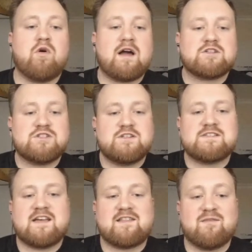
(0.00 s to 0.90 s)
action you
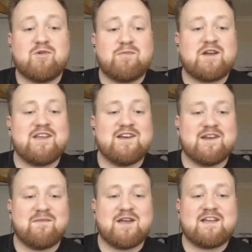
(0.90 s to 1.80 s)
take, the more money you're going
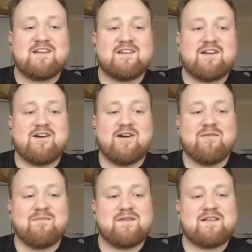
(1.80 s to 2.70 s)
to make,
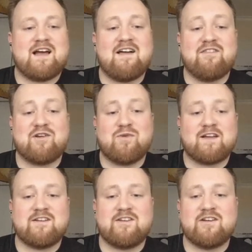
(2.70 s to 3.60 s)
and the
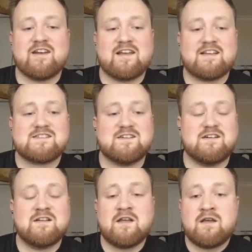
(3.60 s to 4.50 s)
quicker you're going to get to
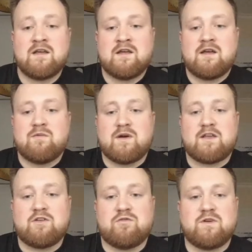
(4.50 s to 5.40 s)
where
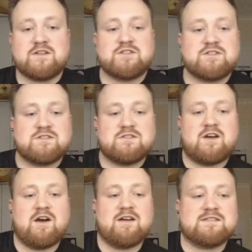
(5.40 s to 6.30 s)
you wish
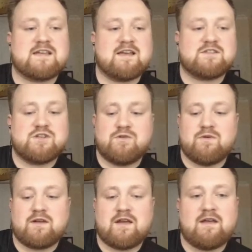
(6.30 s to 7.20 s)
to get to.
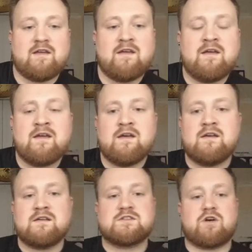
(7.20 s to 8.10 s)
Okay,
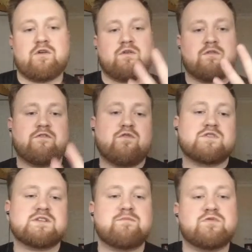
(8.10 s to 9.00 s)
so 4
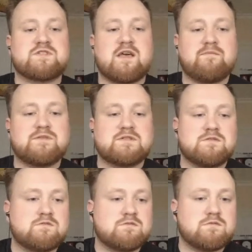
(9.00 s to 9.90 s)
simple steps
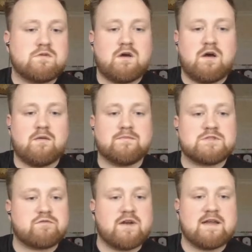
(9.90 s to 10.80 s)
to
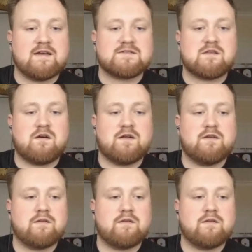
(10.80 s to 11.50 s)
really get started,